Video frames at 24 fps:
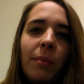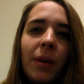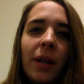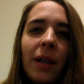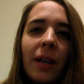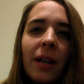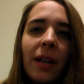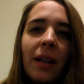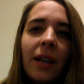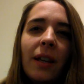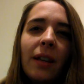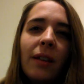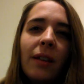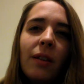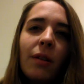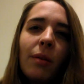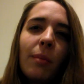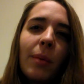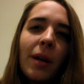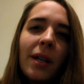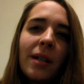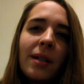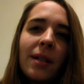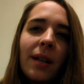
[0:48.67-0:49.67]
being either
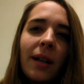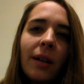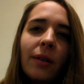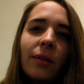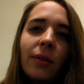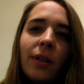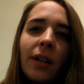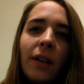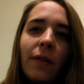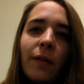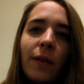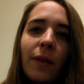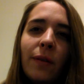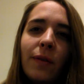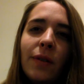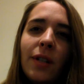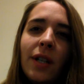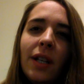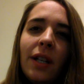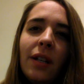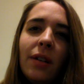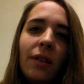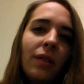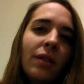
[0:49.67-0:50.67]
my cycle day
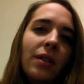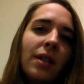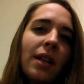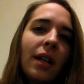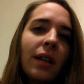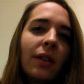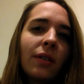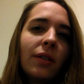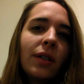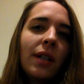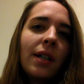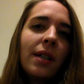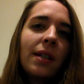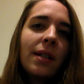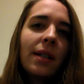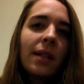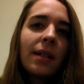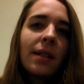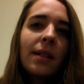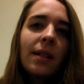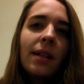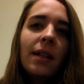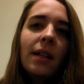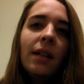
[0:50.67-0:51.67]
15 or cycle day
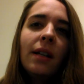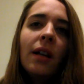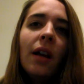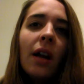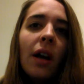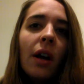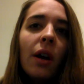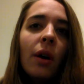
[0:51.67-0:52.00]
16,